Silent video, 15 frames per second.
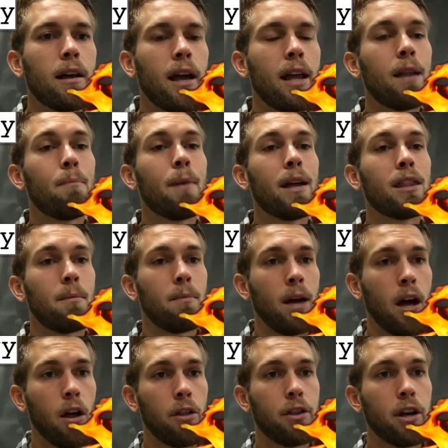And it made them
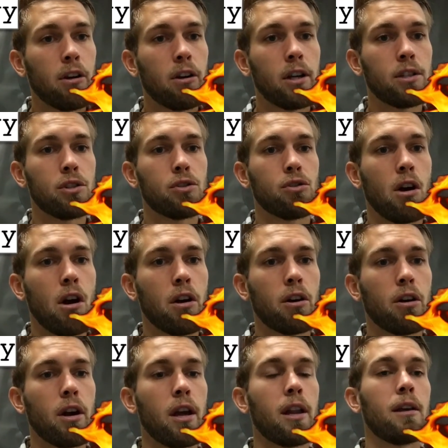healthier and
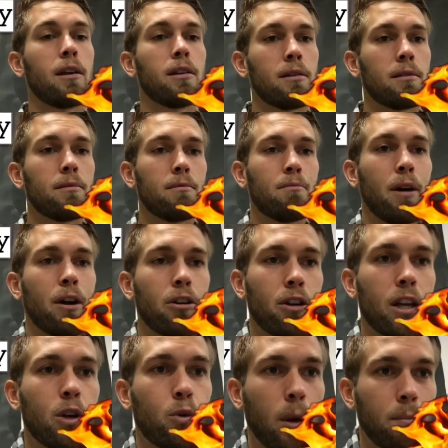stronger, and it better
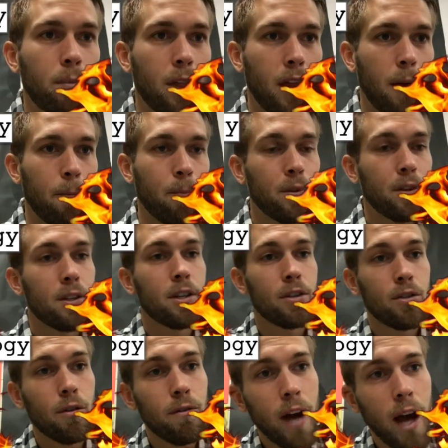equipped them to
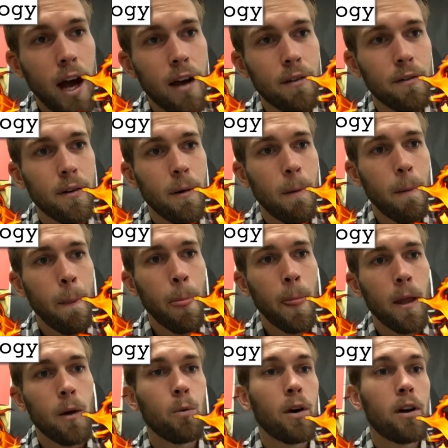survive.
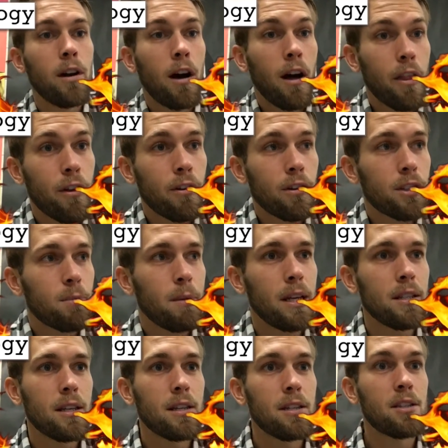When other
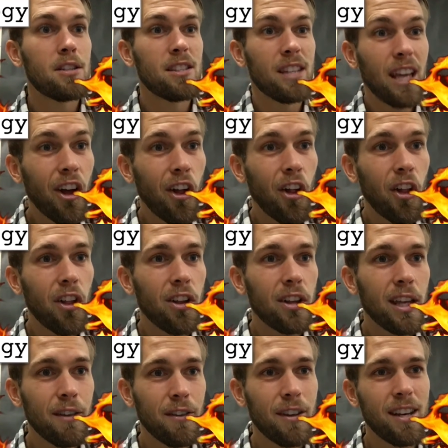species still,
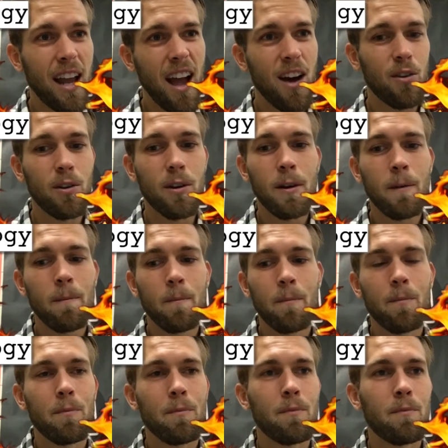even now,
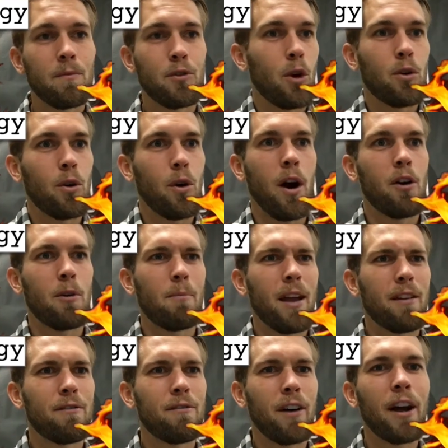don't know how to
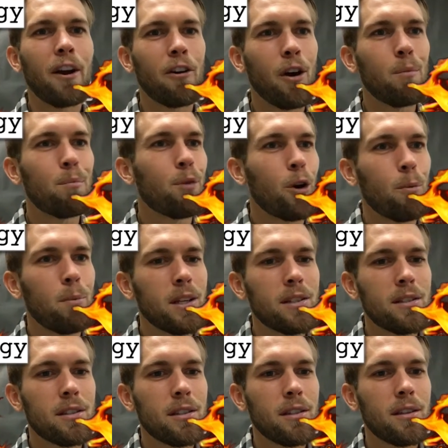make fire on
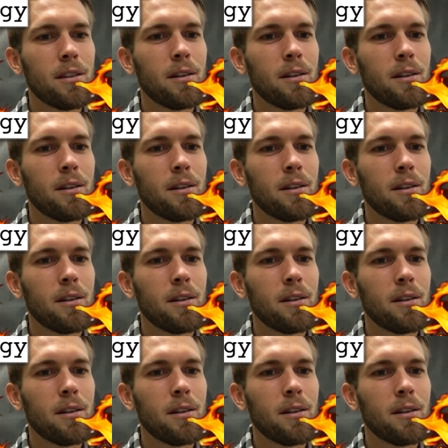purpose.